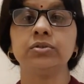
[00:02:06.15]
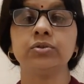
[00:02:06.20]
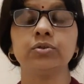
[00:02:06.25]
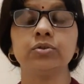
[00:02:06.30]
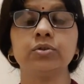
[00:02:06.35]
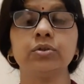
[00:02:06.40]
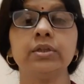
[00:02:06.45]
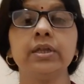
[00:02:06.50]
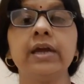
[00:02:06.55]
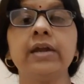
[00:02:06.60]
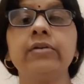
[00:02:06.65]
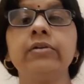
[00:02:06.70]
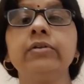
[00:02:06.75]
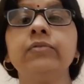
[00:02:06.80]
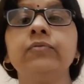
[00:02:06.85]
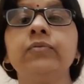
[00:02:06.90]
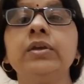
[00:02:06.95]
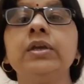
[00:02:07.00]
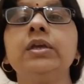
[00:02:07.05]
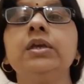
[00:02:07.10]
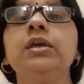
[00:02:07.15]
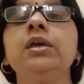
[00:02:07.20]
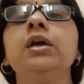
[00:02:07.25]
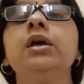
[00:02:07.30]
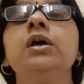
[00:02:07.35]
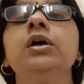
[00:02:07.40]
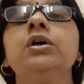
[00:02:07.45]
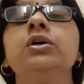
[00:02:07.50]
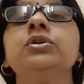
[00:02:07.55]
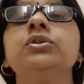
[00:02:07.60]
So therein we
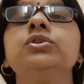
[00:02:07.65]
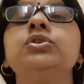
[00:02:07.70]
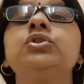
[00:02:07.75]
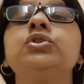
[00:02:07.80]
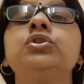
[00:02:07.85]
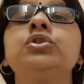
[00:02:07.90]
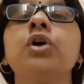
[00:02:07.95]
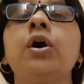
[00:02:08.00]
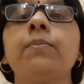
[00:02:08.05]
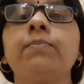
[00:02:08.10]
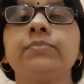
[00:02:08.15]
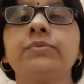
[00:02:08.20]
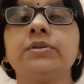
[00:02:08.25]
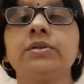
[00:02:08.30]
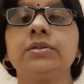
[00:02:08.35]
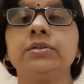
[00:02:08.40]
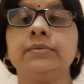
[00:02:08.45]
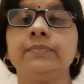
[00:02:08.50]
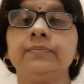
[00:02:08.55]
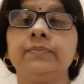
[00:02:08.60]
stopped